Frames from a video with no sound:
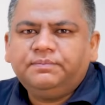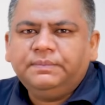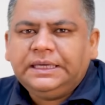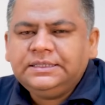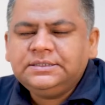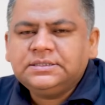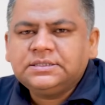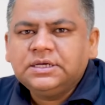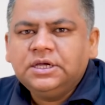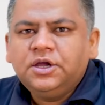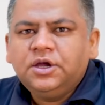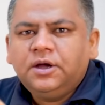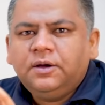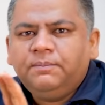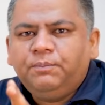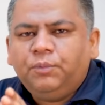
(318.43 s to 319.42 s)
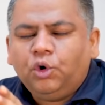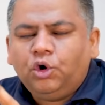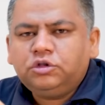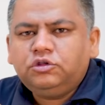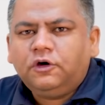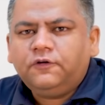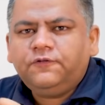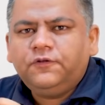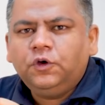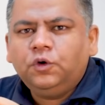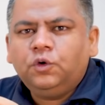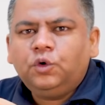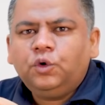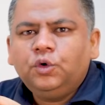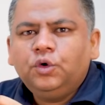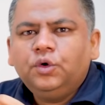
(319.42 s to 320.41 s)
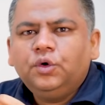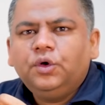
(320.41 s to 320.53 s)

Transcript: Means both of you